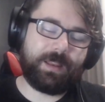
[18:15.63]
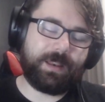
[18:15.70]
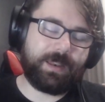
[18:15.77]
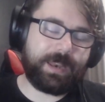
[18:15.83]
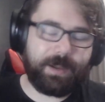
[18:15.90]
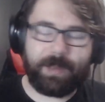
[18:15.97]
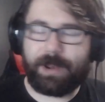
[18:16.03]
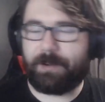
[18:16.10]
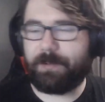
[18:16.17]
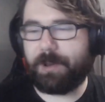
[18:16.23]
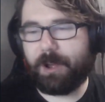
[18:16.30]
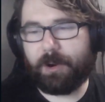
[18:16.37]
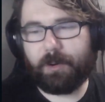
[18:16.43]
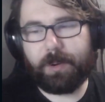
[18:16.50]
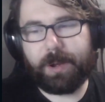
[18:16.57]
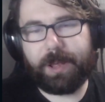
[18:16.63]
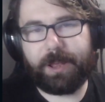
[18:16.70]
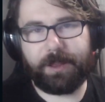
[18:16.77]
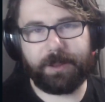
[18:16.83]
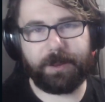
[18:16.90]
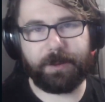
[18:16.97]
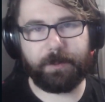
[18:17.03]
Now, I don't know
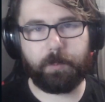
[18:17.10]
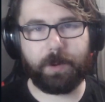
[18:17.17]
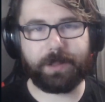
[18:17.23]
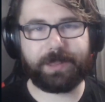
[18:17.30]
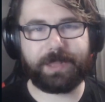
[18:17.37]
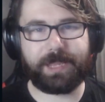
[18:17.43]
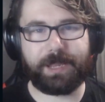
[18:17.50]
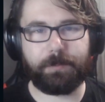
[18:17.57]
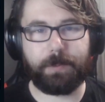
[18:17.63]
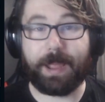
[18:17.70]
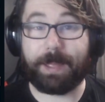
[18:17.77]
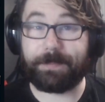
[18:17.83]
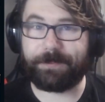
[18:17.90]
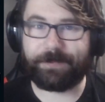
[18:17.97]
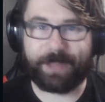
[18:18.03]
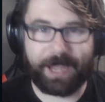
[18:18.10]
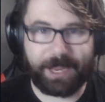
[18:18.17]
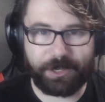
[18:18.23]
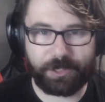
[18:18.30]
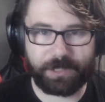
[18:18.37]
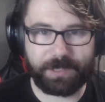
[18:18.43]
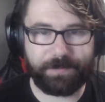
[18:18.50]
what the
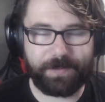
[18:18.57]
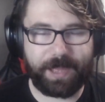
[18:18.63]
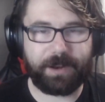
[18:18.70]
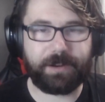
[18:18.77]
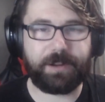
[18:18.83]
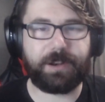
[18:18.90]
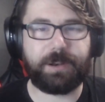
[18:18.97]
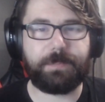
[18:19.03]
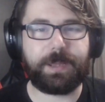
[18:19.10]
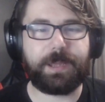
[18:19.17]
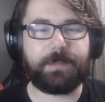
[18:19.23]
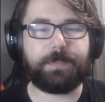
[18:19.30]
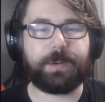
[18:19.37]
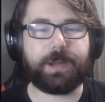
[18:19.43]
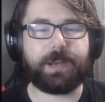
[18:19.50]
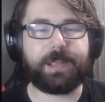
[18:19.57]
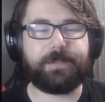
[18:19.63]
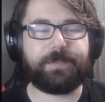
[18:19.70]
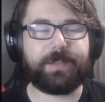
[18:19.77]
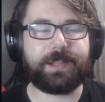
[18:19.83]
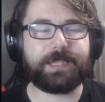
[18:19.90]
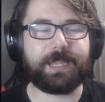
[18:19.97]
ramifications of that are going to be, but
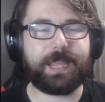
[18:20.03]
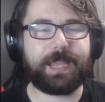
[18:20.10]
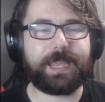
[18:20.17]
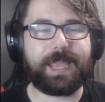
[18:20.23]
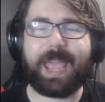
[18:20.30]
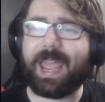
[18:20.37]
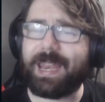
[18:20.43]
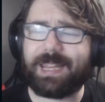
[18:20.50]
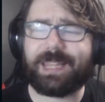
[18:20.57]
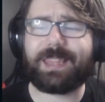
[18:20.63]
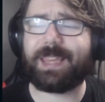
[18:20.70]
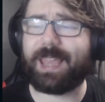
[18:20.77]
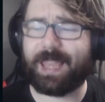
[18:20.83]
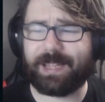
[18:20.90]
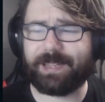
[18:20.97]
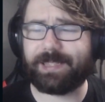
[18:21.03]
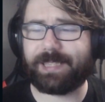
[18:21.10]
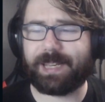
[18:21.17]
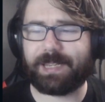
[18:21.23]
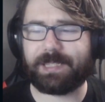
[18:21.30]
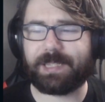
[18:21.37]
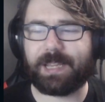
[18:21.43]
if it's like anything else
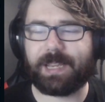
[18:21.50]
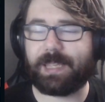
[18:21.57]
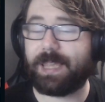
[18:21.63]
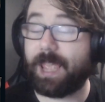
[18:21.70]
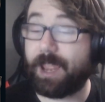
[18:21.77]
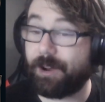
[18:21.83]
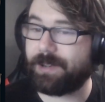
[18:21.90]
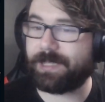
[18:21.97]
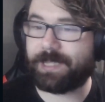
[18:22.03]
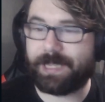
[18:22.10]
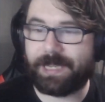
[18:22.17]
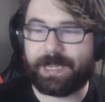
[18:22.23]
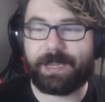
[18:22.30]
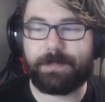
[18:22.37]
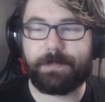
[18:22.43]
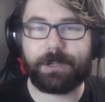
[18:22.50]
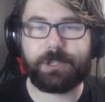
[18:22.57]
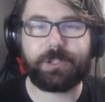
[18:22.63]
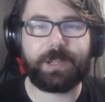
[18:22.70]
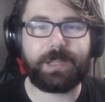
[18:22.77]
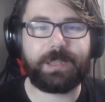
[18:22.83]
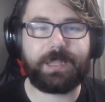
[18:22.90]
that is a guarantee,
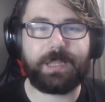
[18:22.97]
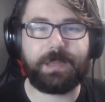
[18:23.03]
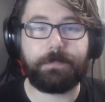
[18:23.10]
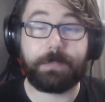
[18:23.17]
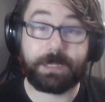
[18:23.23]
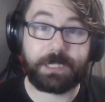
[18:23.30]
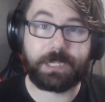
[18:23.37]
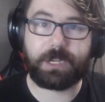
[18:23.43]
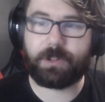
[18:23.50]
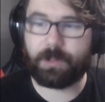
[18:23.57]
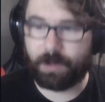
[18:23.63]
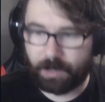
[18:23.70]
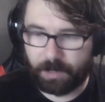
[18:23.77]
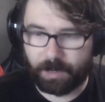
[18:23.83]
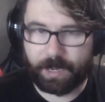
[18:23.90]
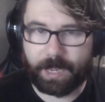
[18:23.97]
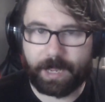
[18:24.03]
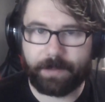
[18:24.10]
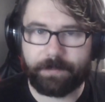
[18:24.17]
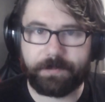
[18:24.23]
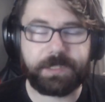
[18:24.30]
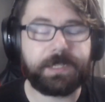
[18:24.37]
much like the Mystical
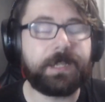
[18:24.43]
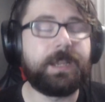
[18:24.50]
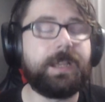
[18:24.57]
Archives,